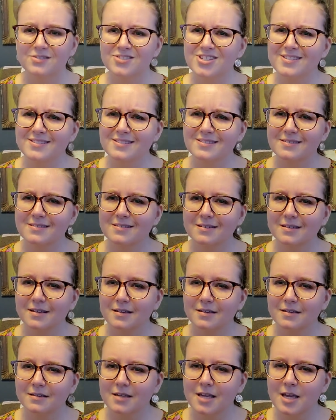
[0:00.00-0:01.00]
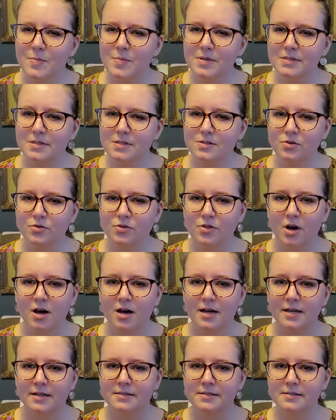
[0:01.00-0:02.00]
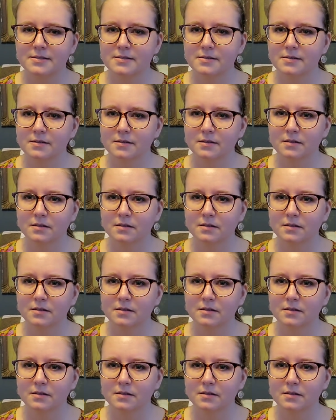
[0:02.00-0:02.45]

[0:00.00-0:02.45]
Just keep us in your thoughts.